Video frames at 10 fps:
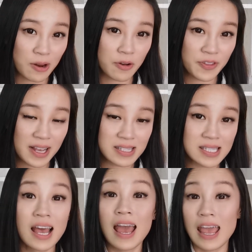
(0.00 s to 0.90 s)
out of
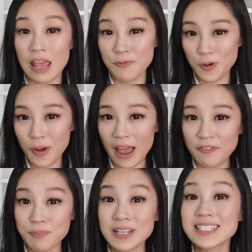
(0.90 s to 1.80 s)
this. If you
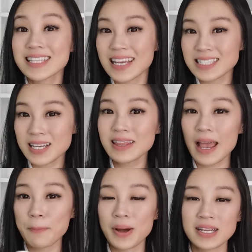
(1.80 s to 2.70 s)
have, please click the
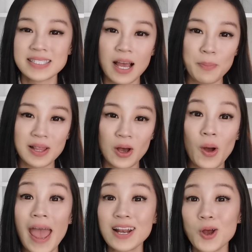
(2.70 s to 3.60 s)
like button down
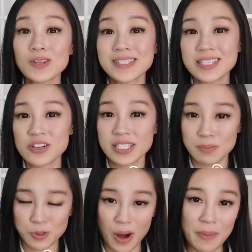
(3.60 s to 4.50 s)
below and consider
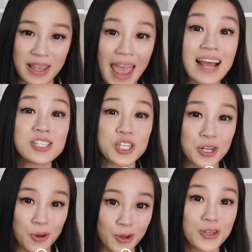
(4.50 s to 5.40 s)
subscribing and
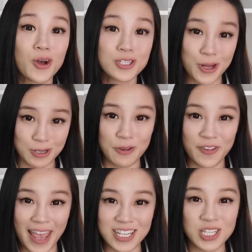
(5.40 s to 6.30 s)
turn on your
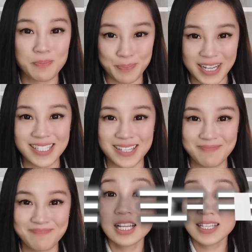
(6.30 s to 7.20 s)
notification
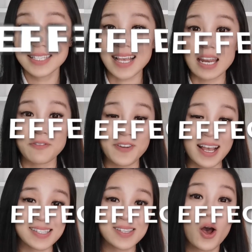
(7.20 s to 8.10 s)
button. Side effects.